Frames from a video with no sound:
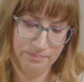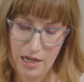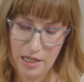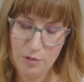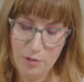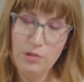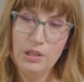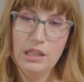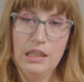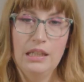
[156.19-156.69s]
I
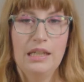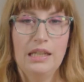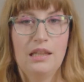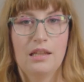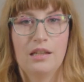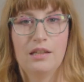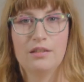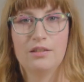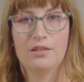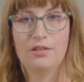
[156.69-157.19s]
don't really like
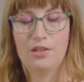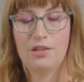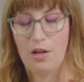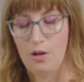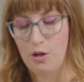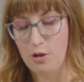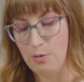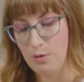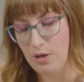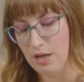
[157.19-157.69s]
this,
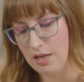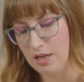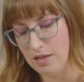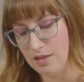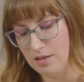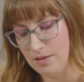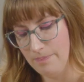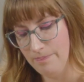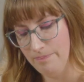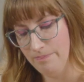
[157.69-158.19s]
so
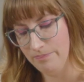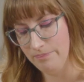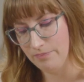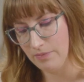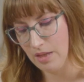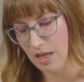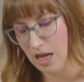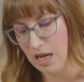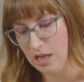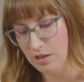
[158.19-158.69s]

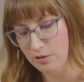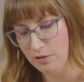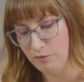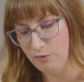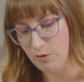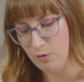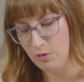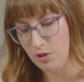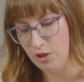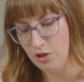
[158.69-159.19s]
I look
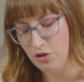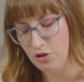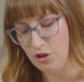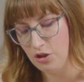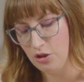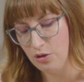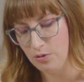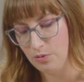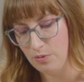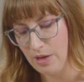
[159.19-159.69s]
forward
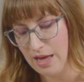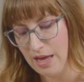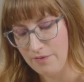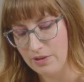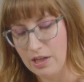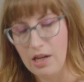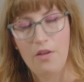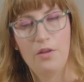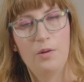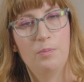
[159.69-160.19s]
to
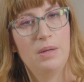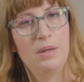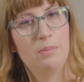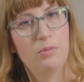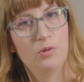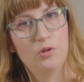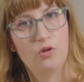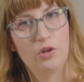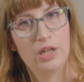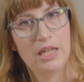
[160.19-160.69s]
having other
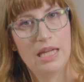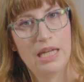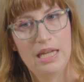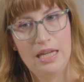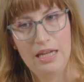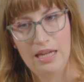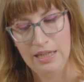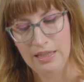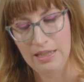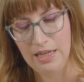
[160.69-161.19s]
people drink
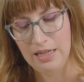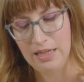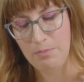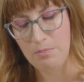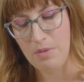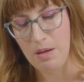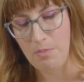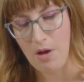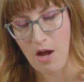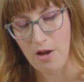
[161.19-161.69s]
it and getting
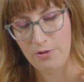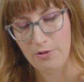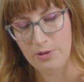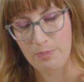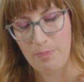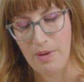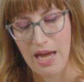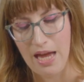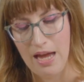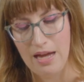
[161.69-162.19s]
my
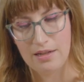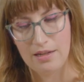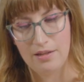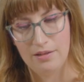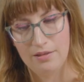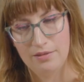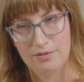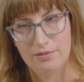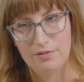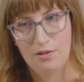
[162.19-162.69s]
bottles
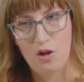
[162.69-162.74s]
back,